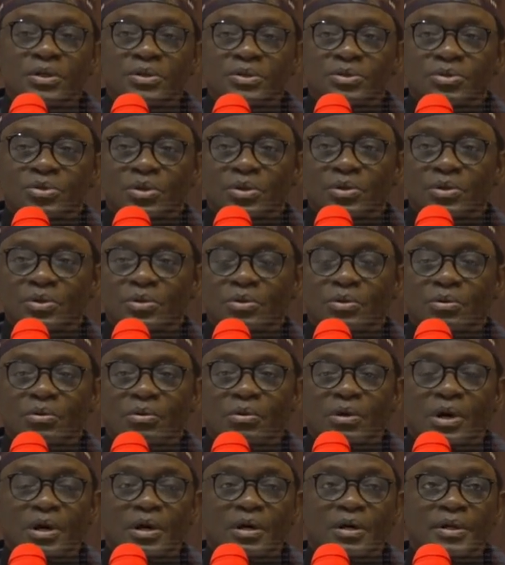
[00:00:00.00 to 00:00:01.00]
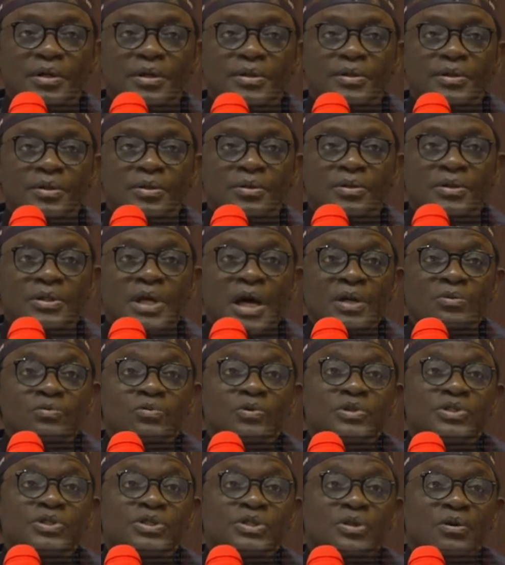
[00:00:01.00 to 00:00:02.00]
So
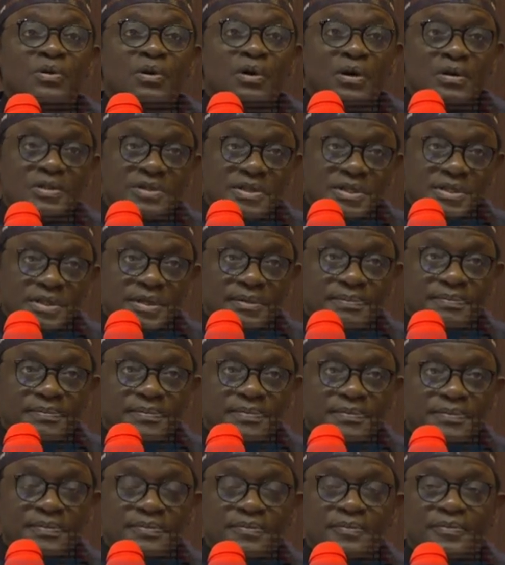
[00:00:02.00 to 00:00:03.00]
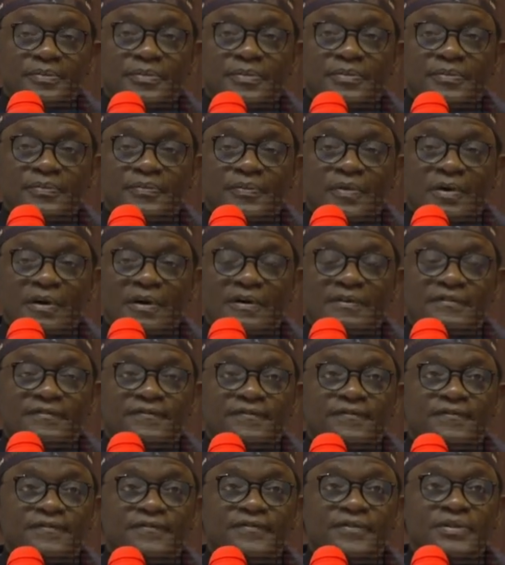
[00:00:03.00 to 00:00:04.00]
that was the concept
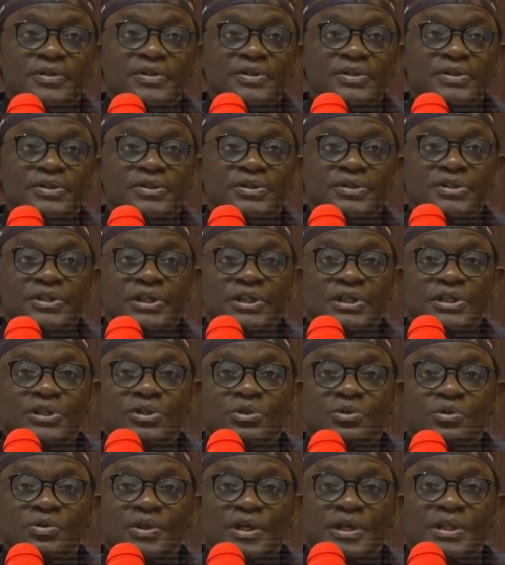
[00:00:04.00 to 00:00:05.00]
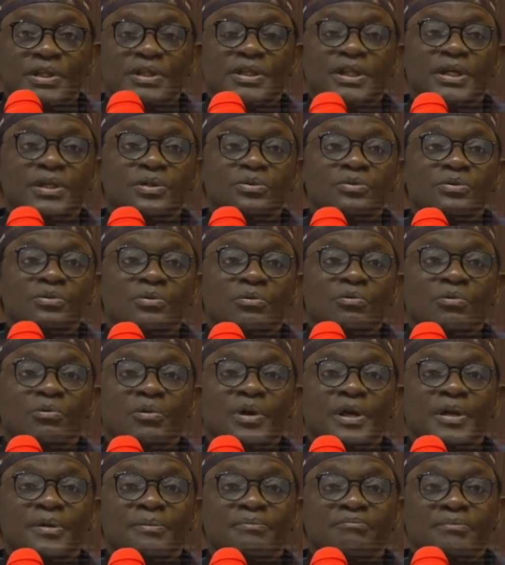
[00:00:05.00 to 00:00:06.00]
of seeing to it that
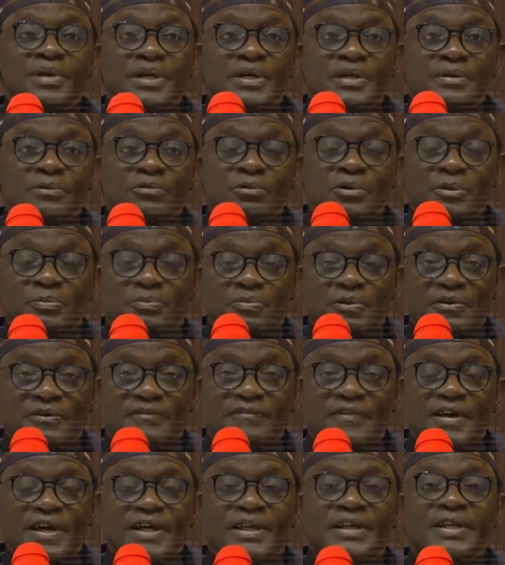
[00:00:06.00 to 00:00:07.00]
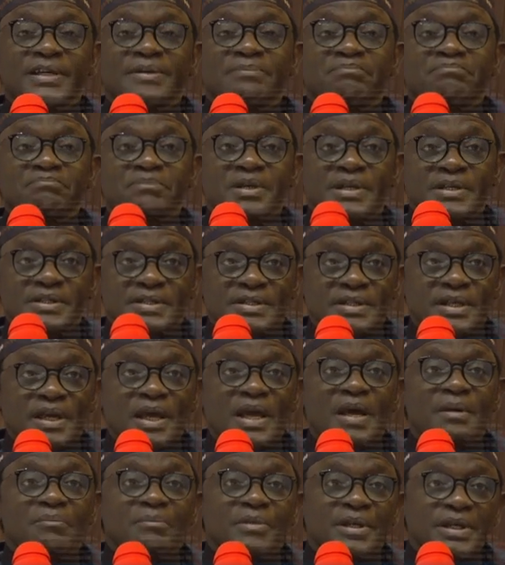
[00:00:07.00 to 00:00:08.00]
we provide the
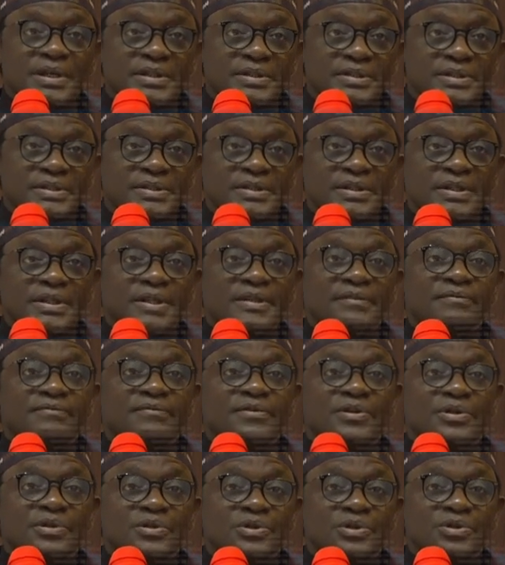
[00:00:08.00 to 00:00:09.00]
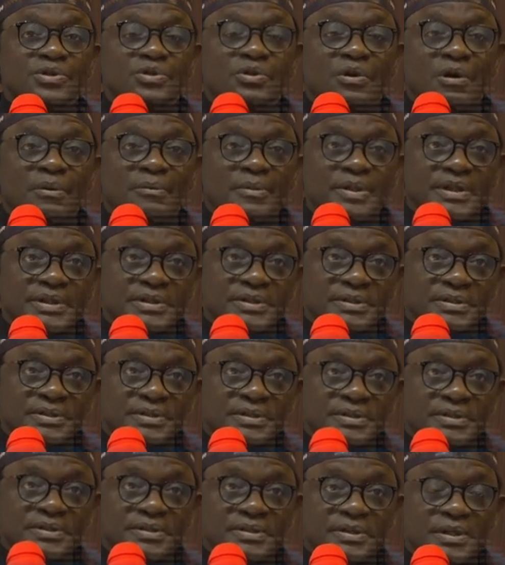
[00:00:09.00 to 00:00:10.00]
basic amenities in the various
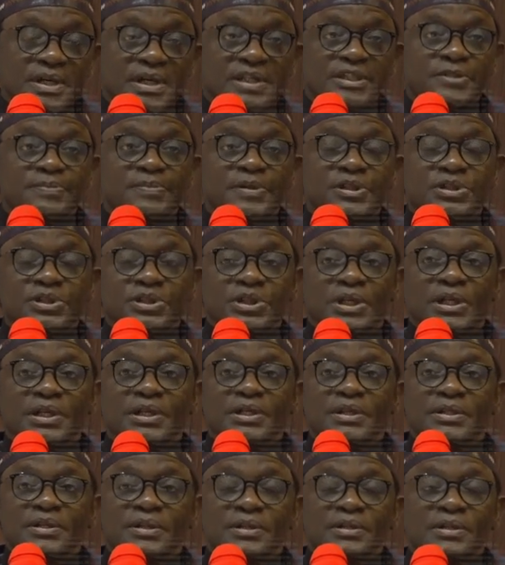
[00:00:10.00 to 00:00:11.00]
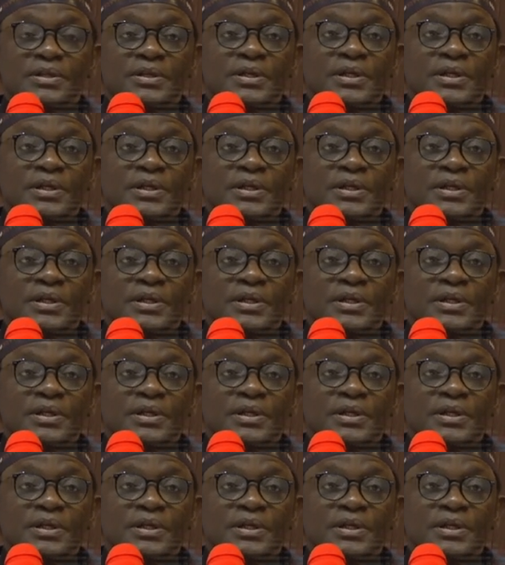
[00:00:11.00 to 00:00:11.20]
communities, especially